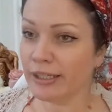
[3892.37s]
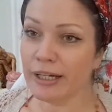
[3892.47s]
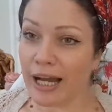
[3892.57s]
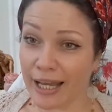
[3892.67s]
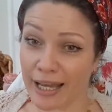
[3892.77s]

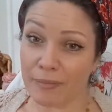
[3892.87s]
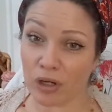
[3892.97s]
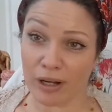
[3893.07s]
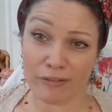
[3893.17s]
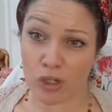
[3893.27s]
I am going to
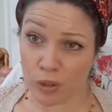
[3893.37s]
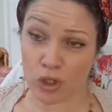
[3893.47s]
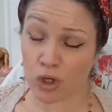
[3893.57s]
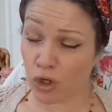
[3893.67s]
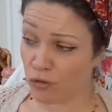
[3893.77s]
have to do a
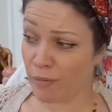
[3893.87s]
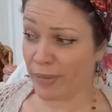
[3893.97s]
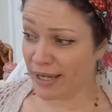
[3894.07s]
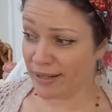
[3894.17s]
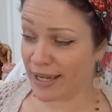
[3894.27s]
tour on
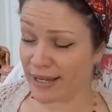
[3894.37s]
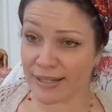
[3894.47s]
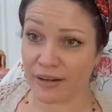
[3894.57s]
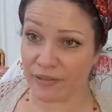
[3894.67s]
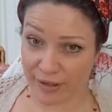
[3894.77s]
my decks
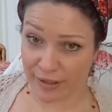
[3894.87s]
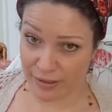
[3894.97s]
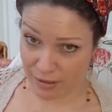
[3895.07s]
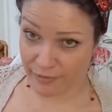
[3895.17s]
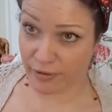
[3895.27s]
and everything because
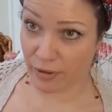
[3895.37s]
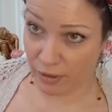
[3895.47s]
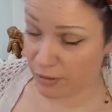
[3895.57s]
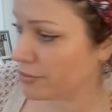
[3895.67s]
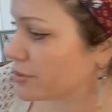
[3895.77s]
I've got
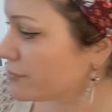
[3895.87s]
loads of